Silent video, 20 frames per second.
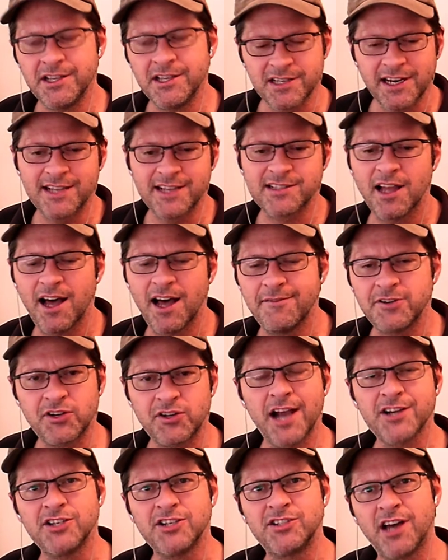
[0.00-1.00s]
And as Law of
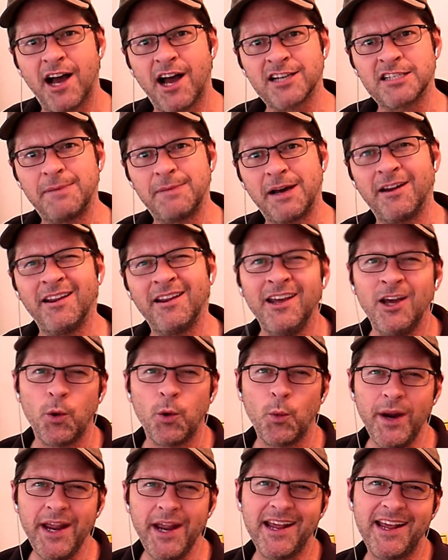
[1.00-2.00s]
Attraction talks about,
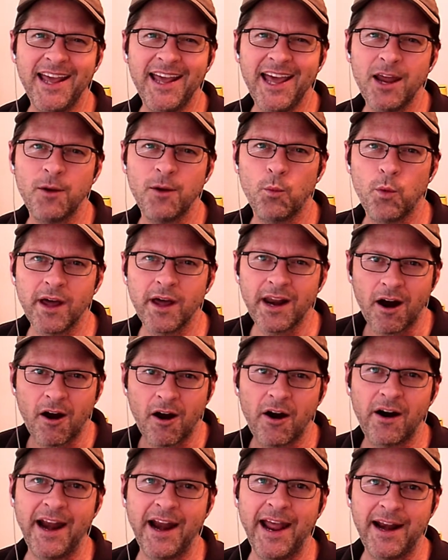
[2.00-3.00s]
we get what
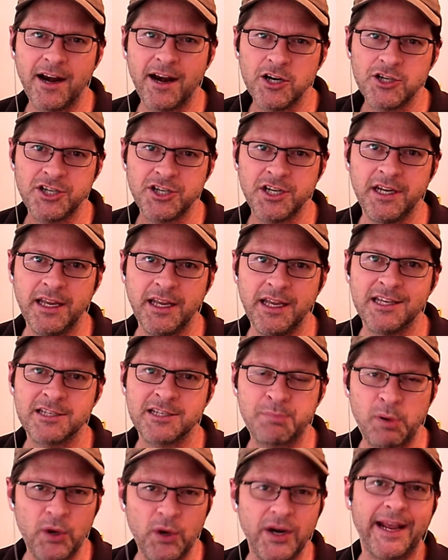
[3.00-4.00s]
our energy is
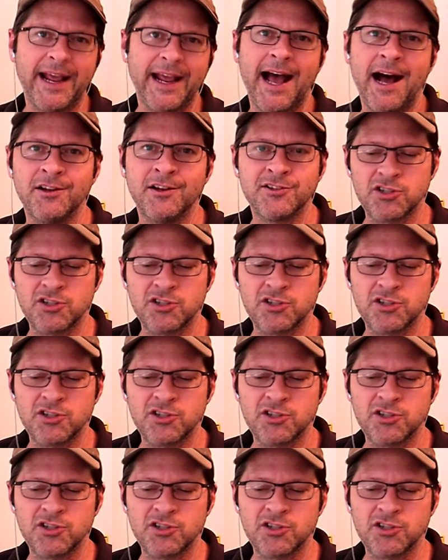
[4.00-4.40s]
putting out.